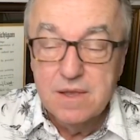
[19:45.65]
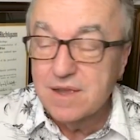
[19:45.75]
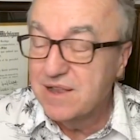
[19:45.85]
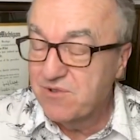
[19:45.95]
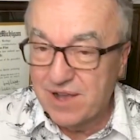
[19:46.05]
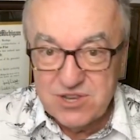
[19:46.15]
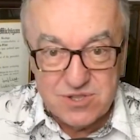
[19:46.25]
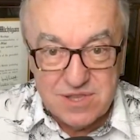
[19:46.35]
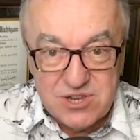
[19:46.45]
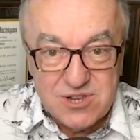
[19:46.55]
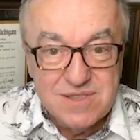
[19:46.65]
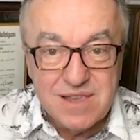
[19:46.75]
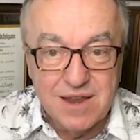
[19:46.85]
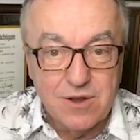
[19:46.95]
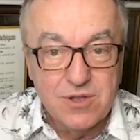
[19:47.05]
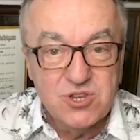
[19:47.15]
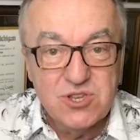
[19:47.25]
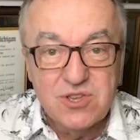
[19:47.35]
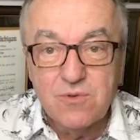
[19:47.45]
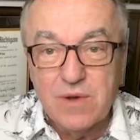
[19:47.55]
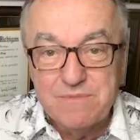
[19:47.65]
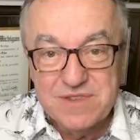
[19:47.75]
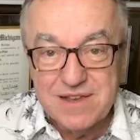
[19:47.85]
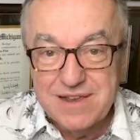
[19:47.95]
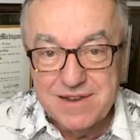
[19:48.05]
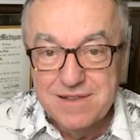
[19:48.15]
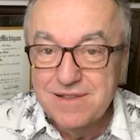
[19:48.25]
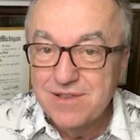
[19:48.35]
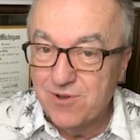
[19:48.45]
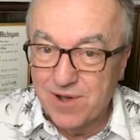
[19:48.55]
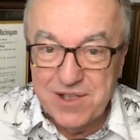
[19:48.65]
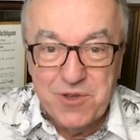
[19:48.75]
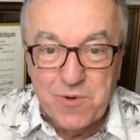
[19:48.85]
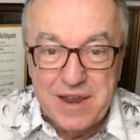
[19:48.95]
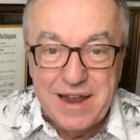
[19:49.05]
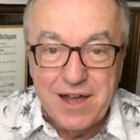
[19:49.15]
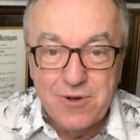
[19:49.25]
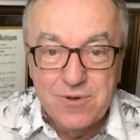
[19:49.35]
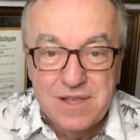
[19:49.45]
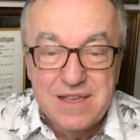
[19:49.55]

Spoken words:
Congratulations on launching your website. You're on your way now.